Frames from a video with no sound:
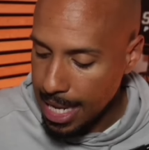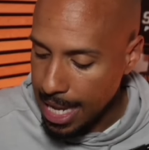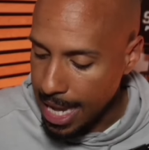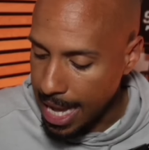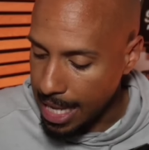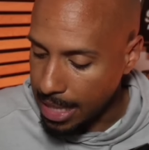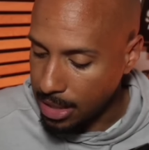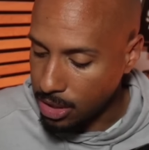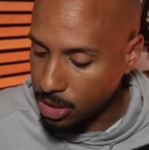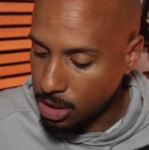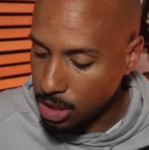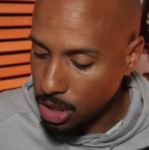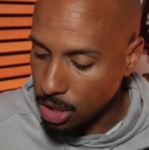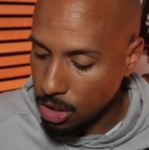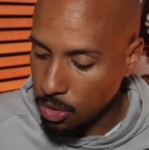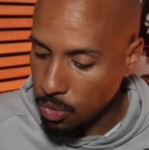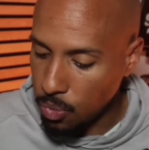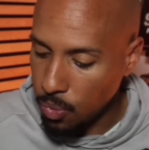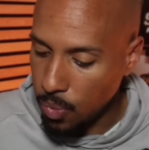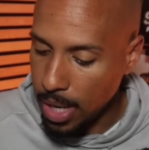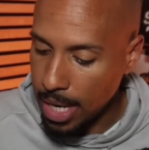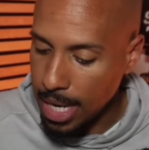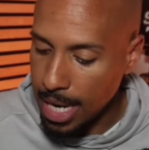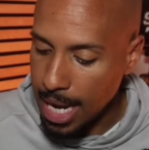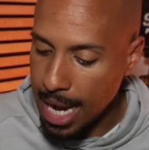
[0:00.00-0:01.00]
And so
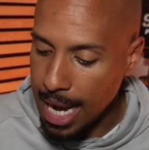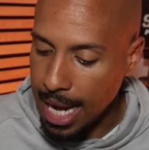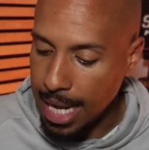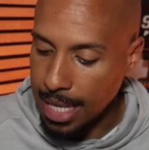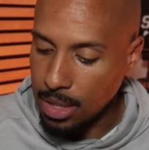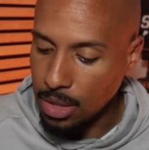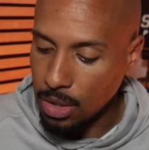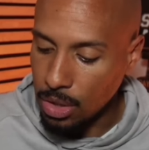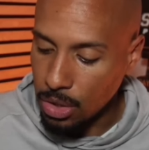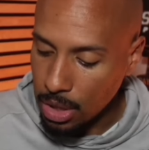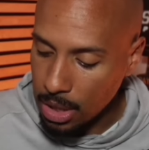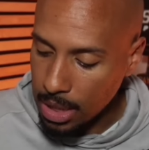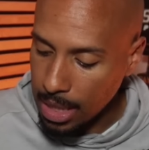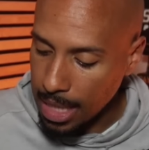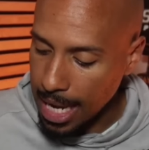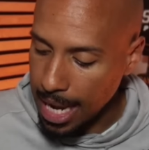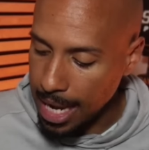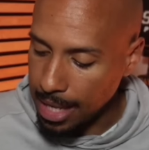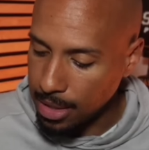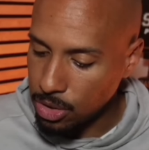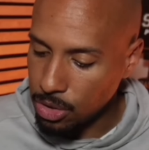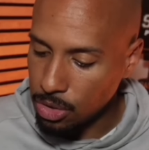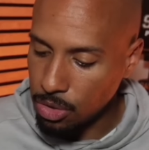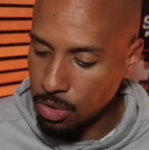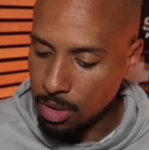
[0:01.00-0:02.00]
when I look
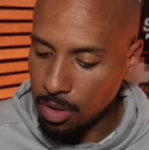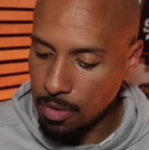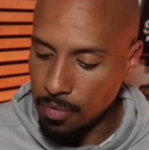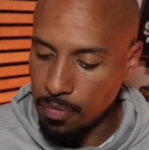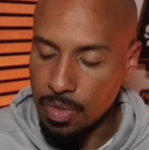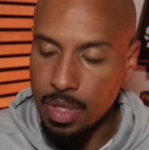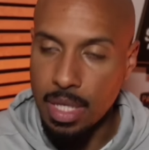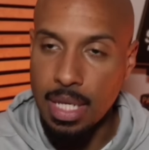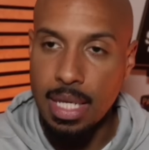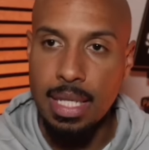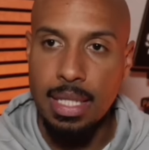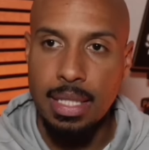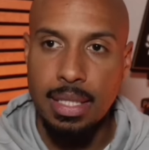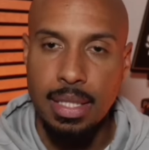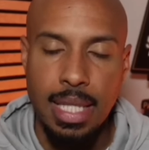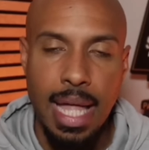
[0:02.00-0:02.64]
at sort of the